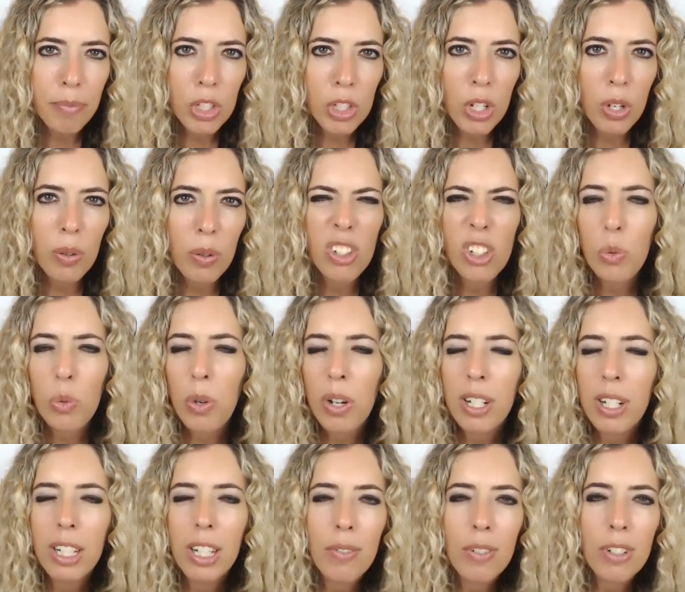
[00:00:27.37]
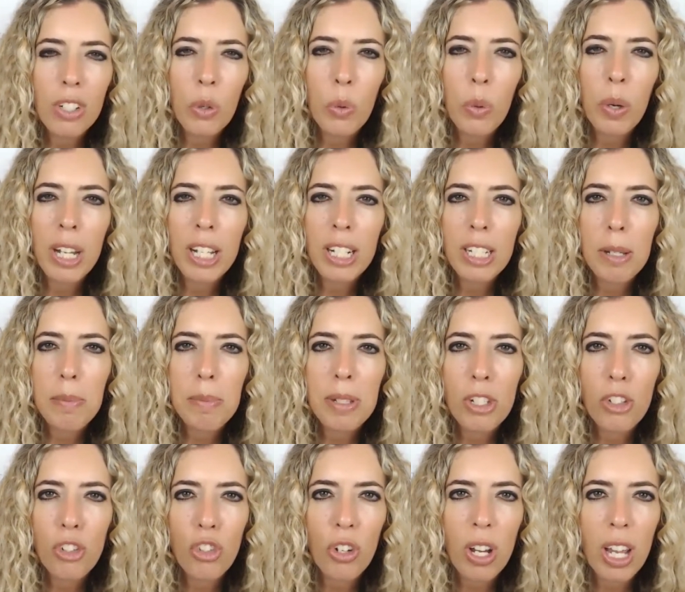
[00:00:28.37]
So I just wanted to give you some quick tips
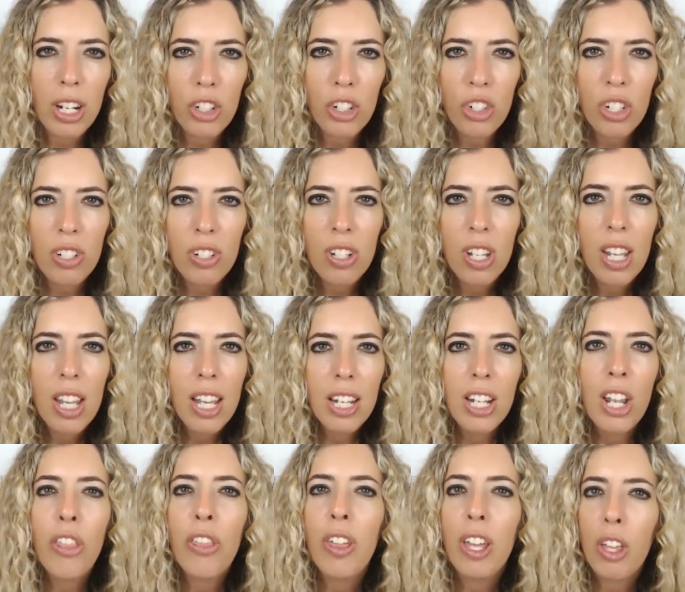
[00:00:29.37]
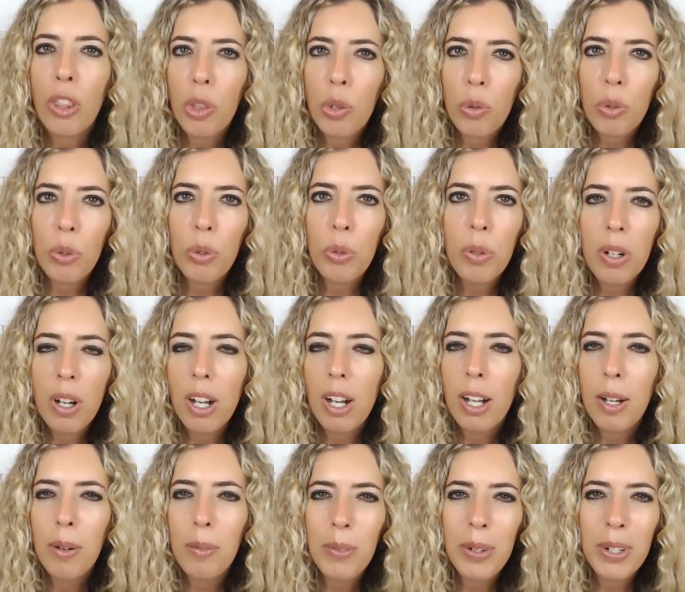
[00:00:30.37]
and strategies to think through
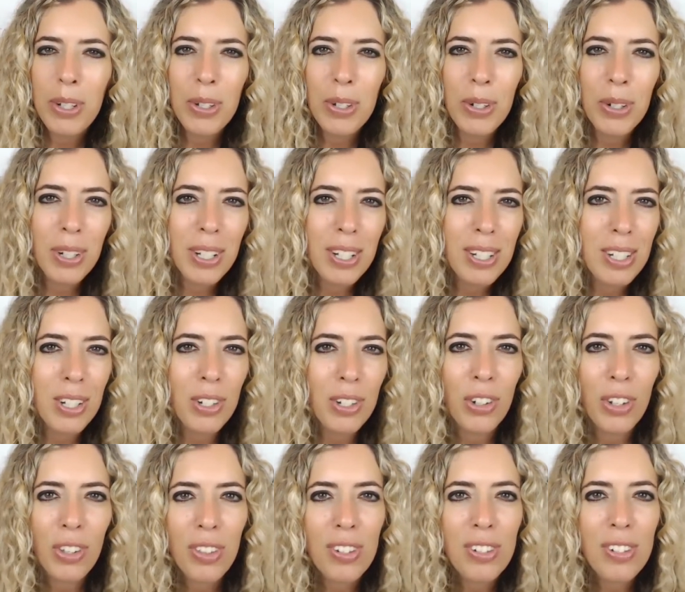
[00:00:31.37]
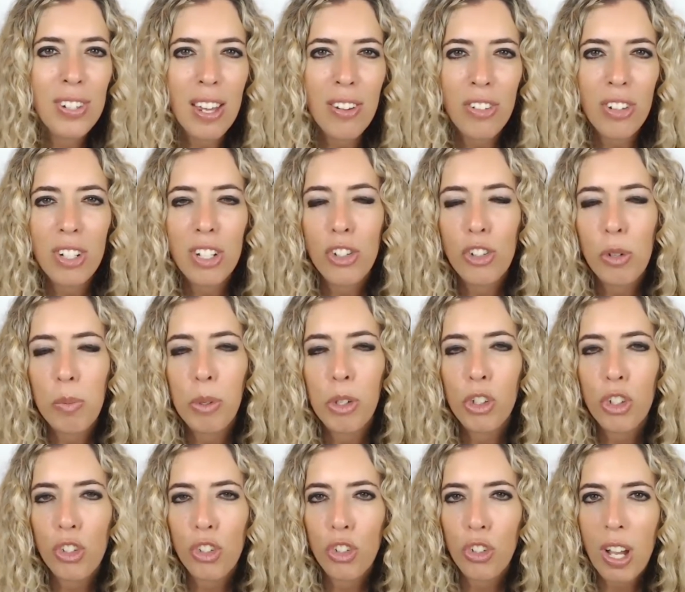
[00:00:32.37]
when you're considering this as a
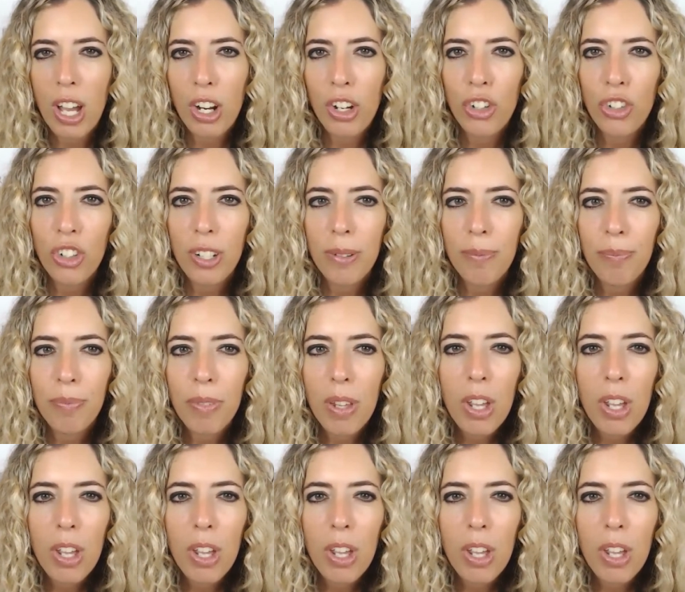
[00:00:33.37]
distribution strategy.